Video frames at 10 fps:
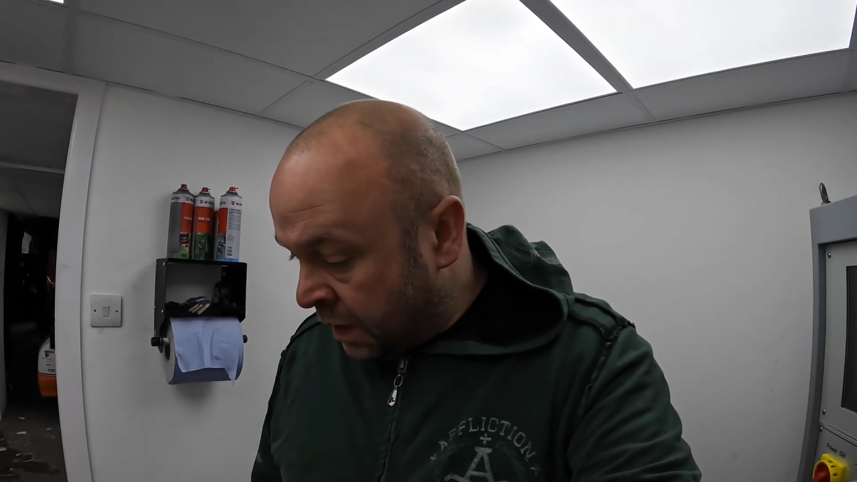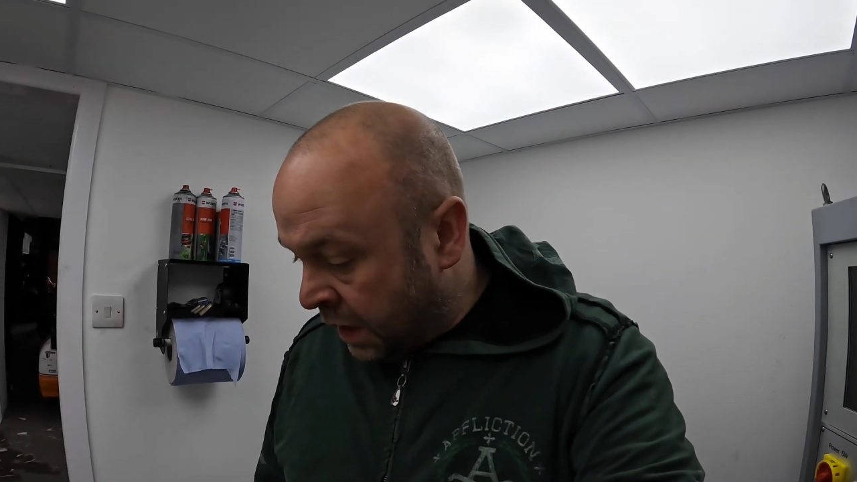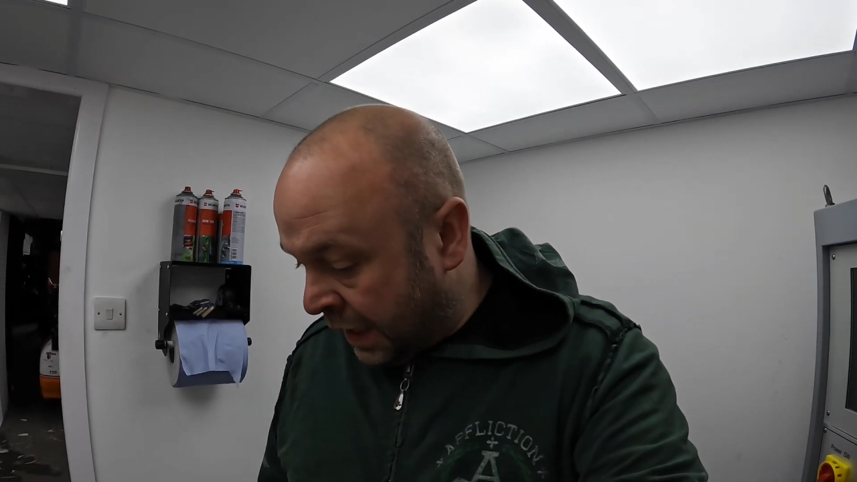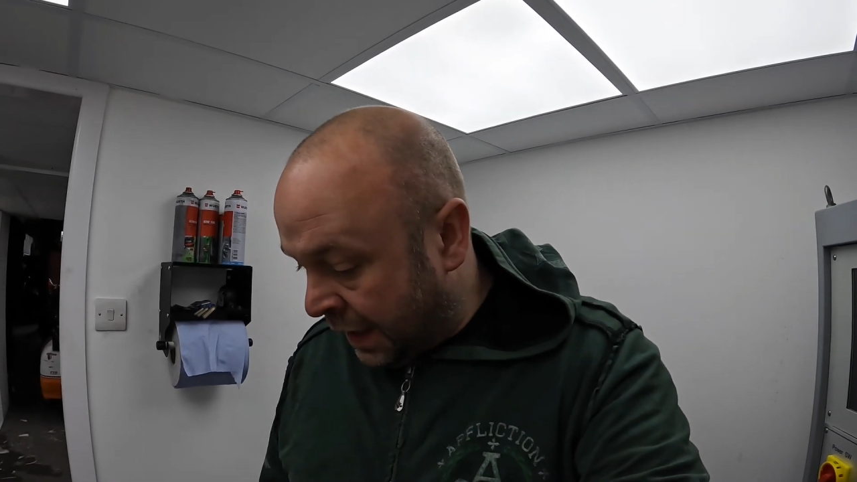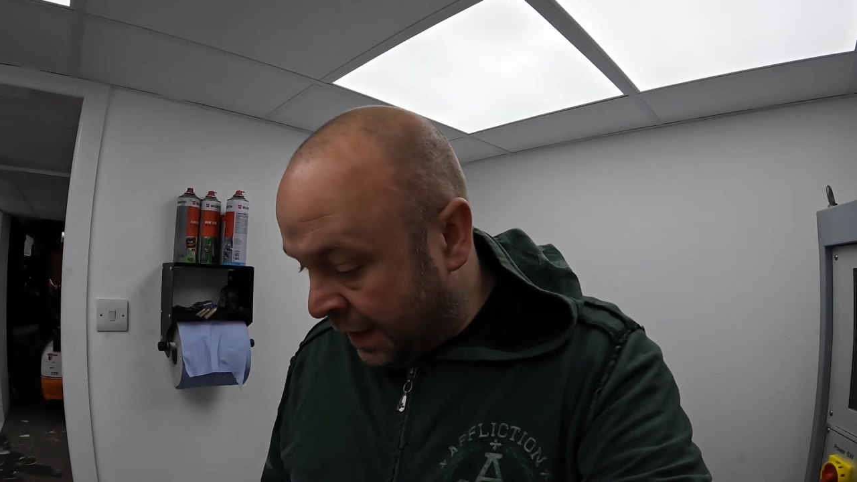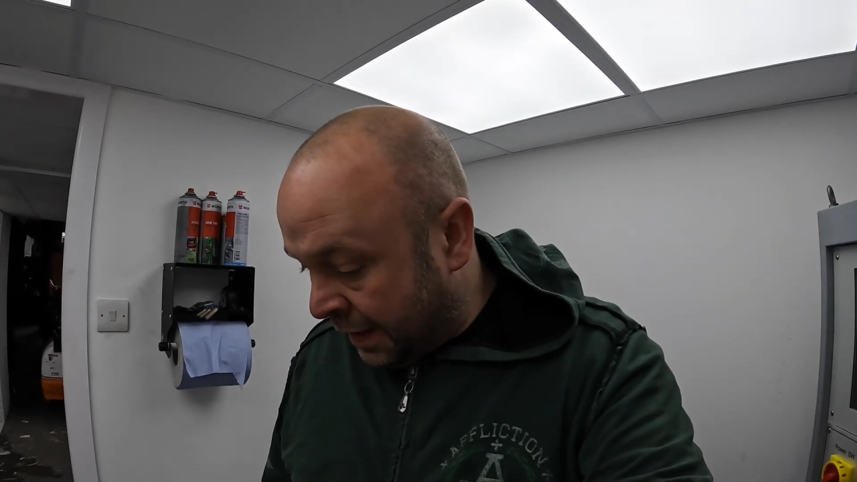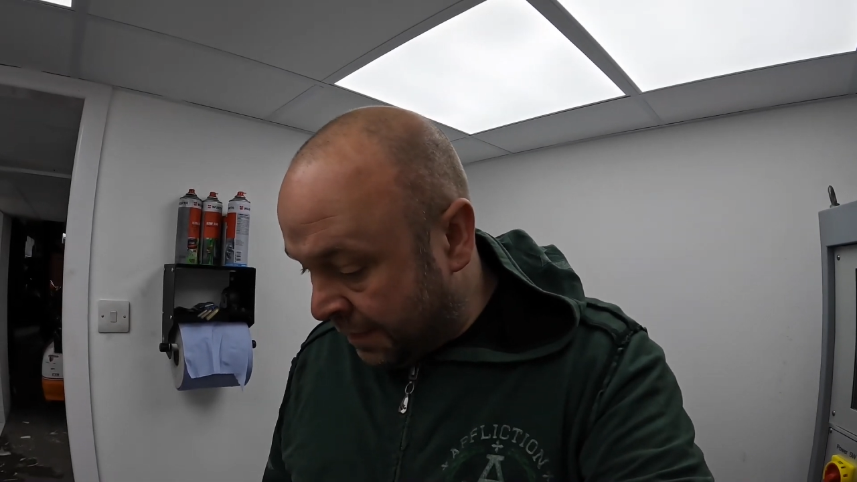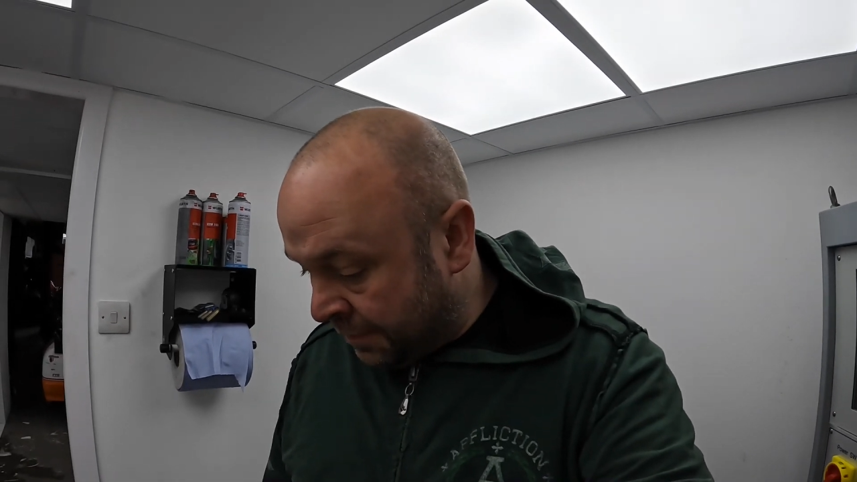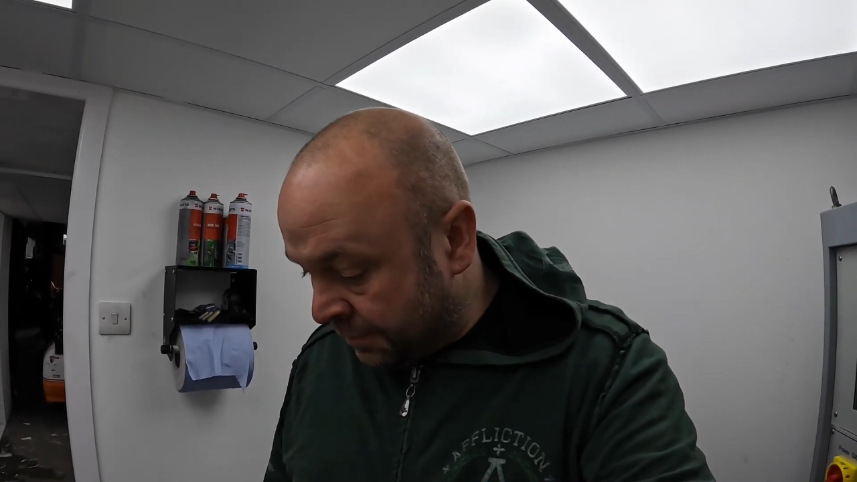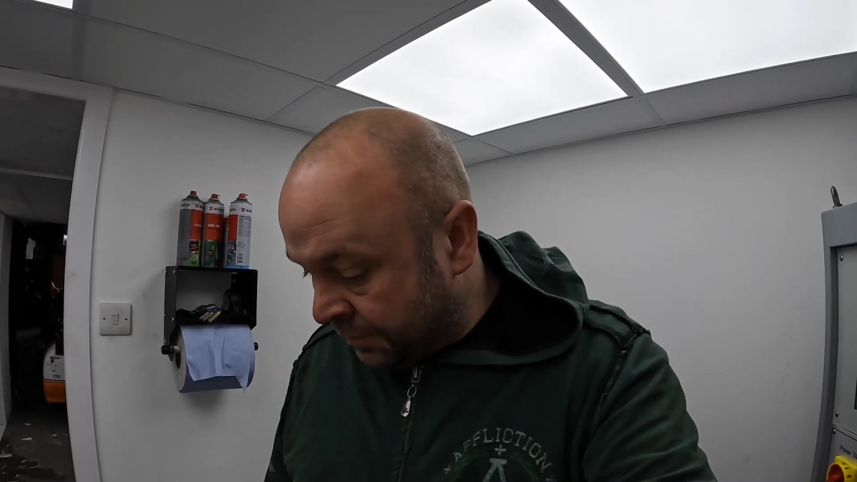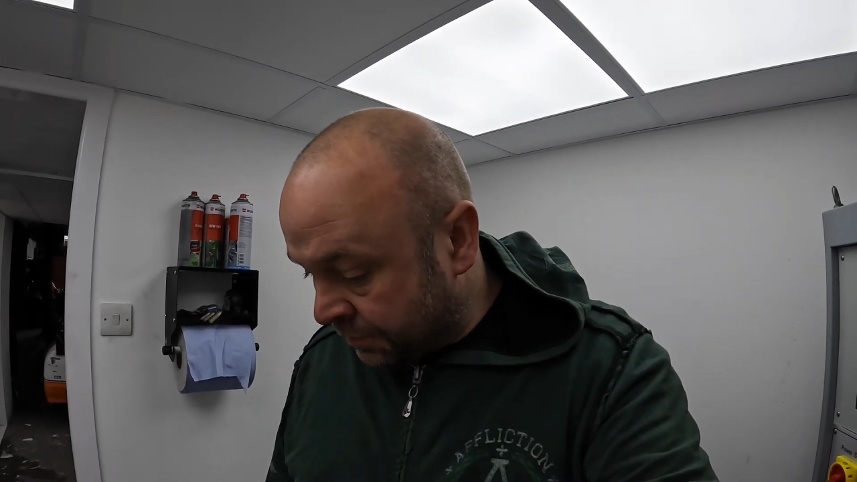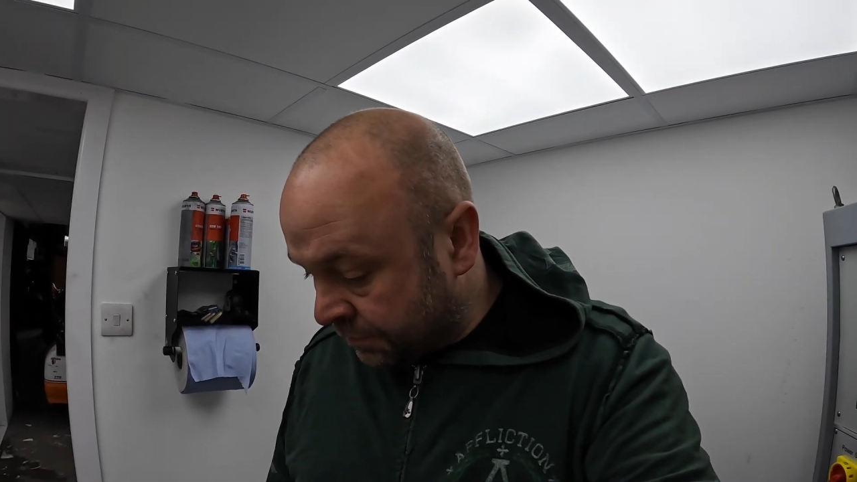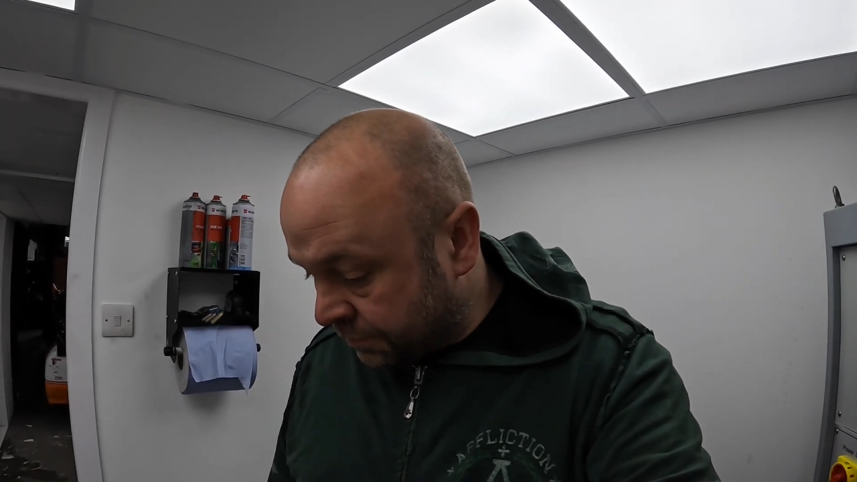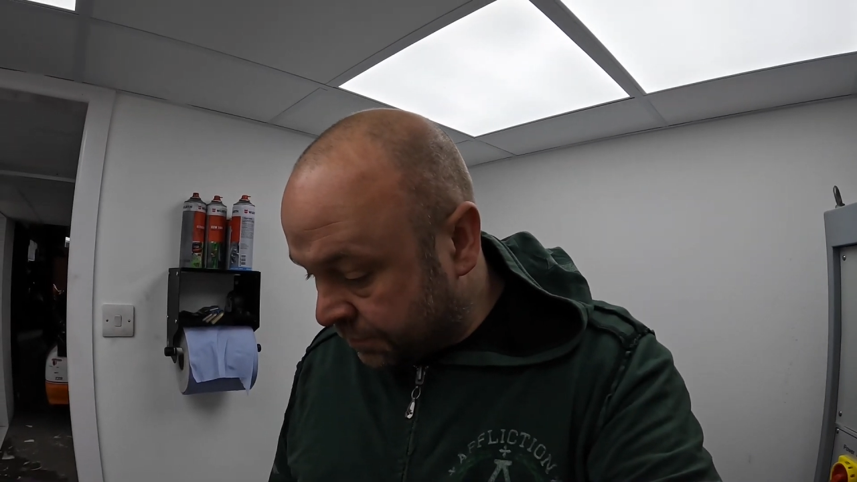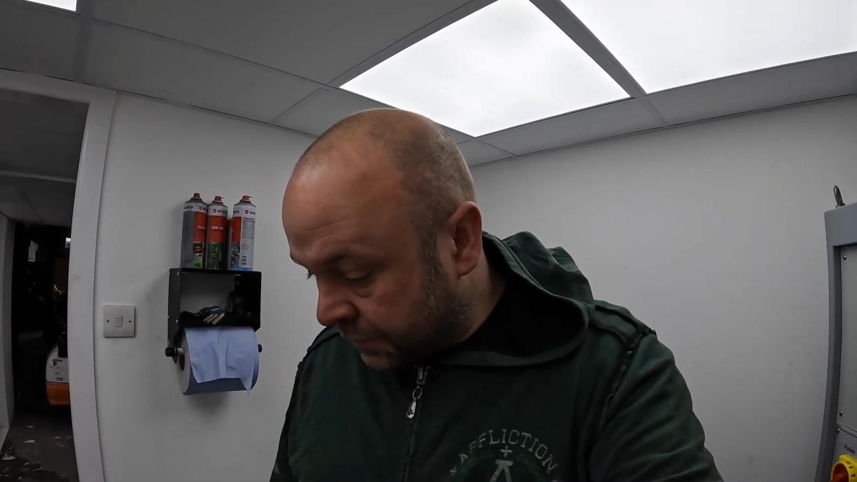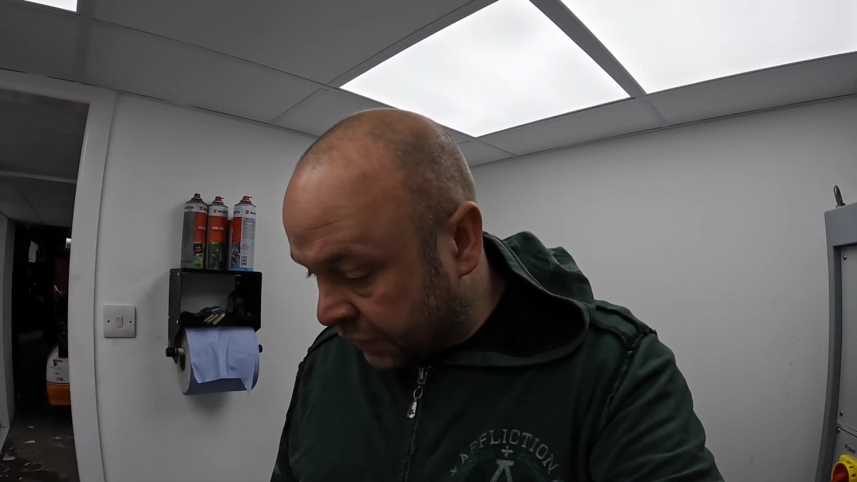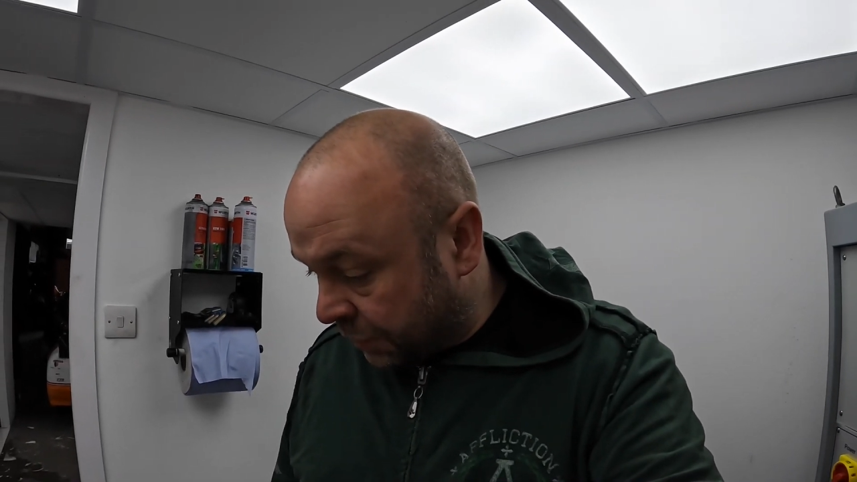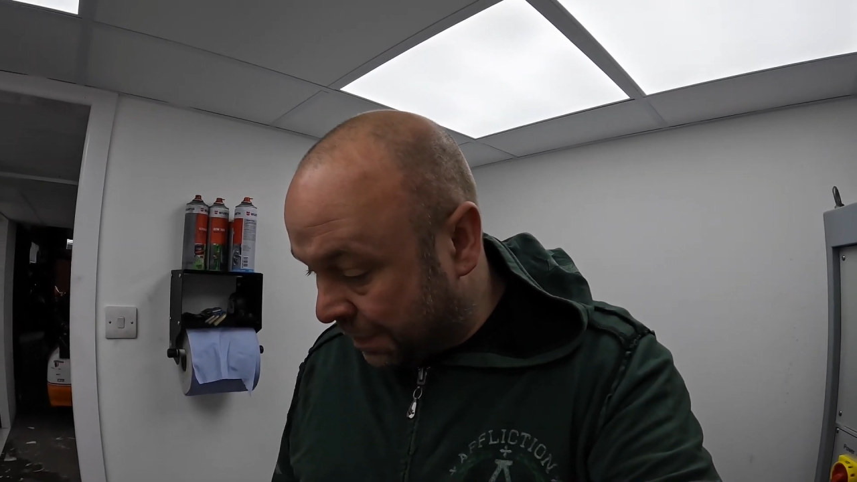So